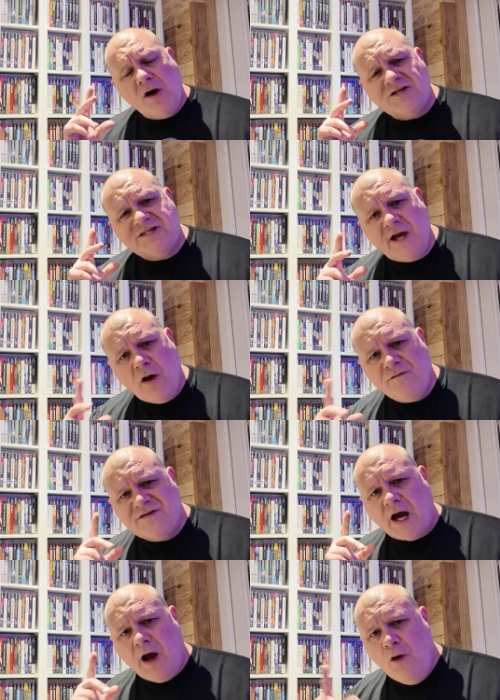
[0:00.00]

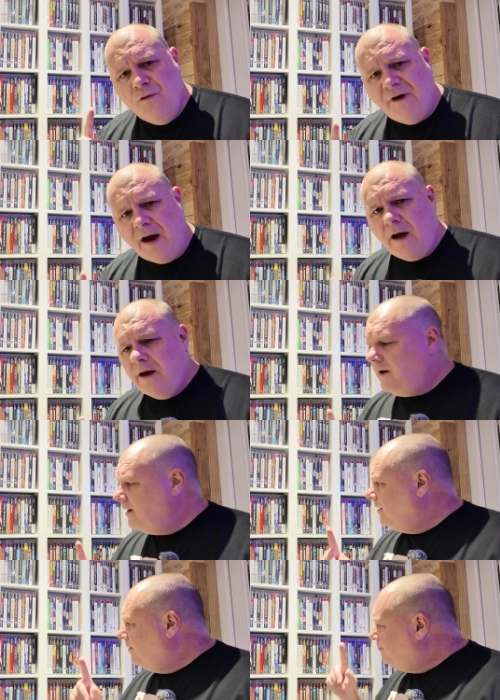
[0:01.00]
ourselves over
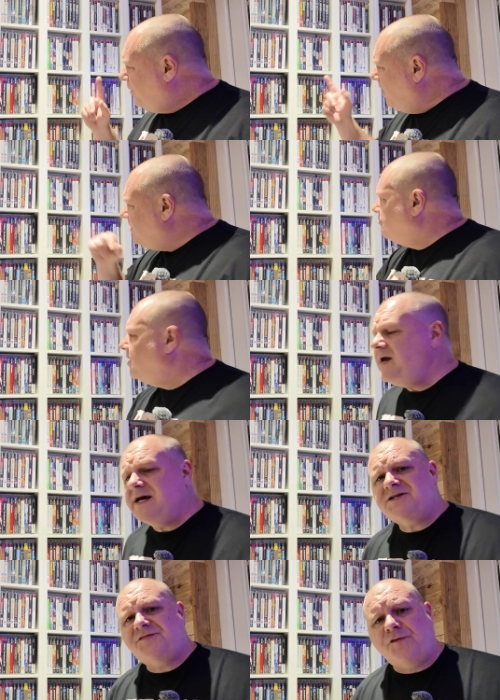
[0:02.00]
by the
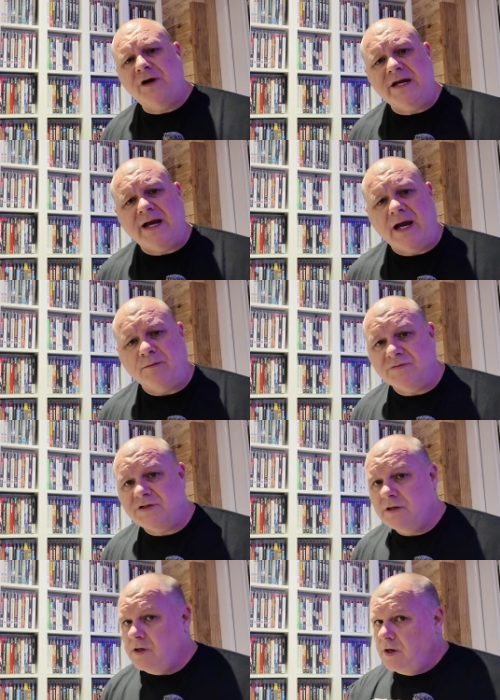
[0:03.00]
PS3
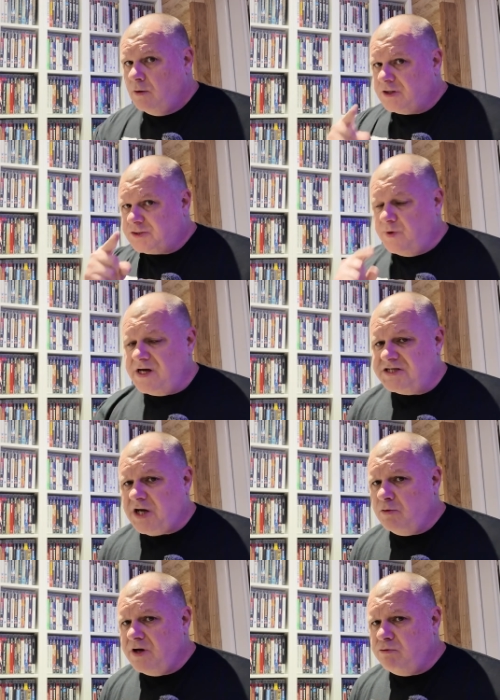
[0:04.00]
games, which means
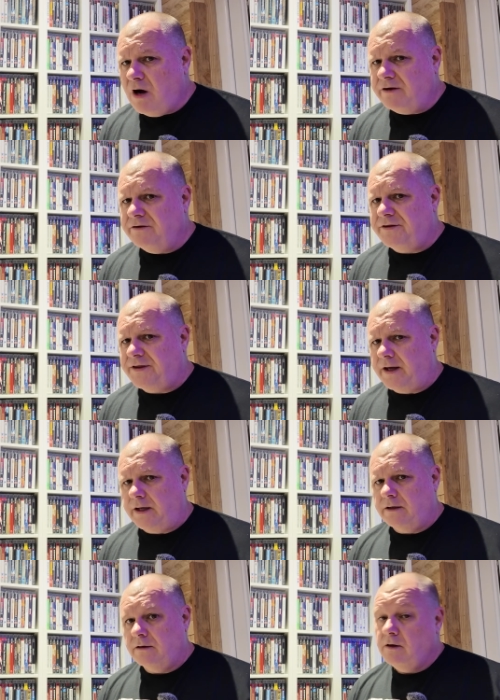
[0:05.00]
only one thing.
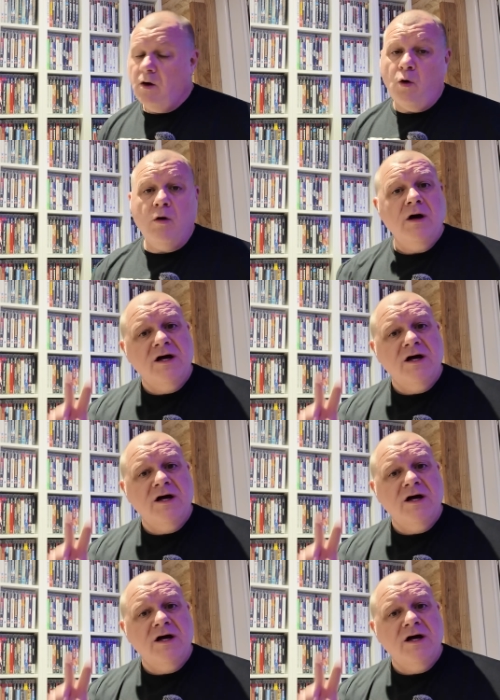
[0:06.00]
Or